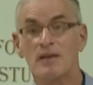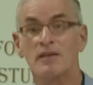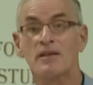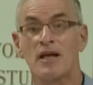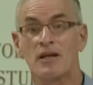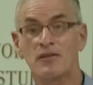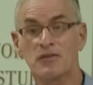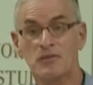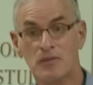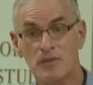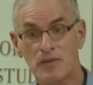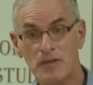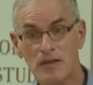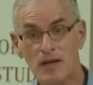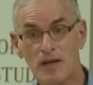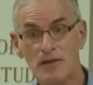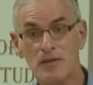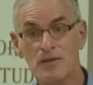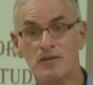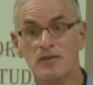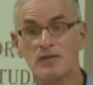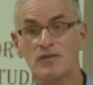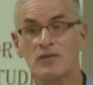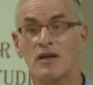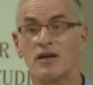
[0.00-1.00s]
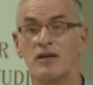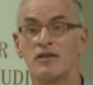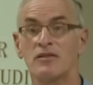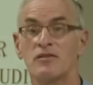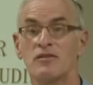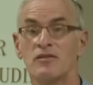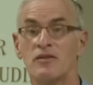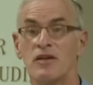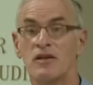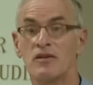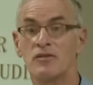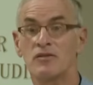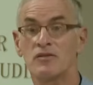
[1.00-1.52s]
That's what the other side
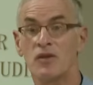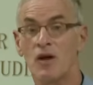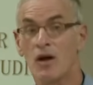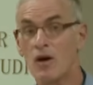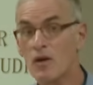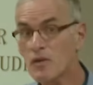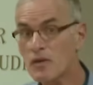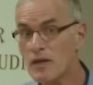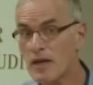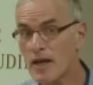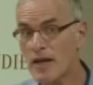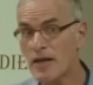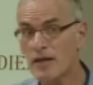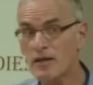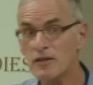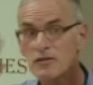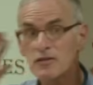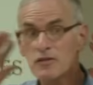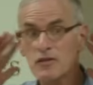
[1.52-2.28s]
says. Okay,